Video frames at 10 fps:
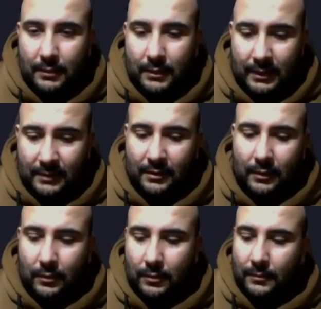let's
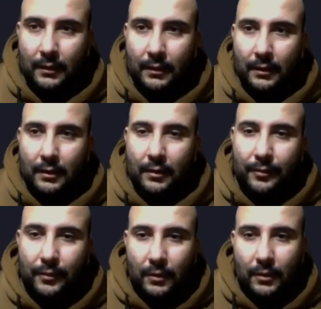go
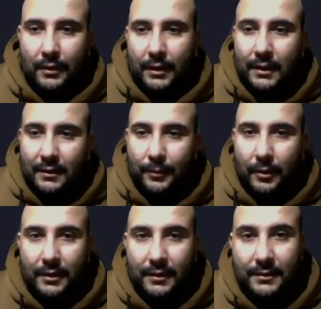for
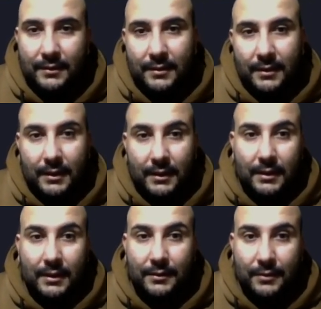endpoint
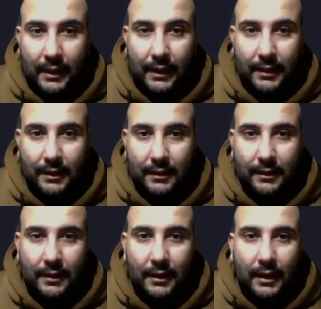trial.
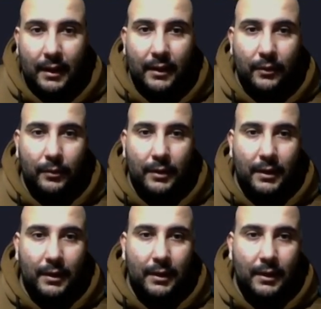I
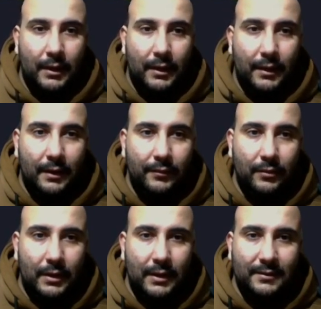will give you
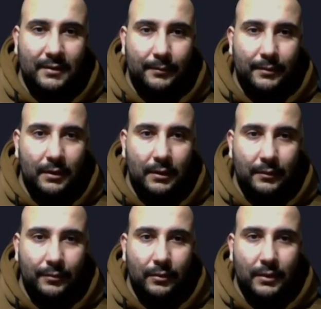an example
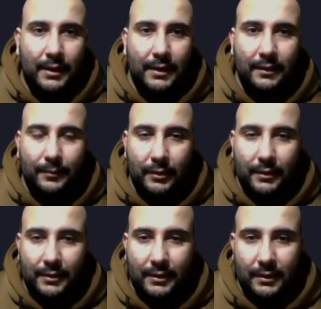for an
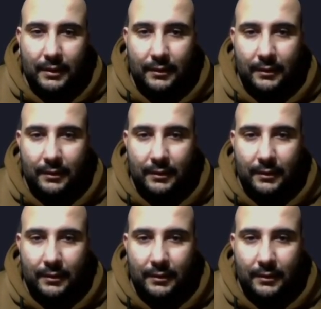endpoint here.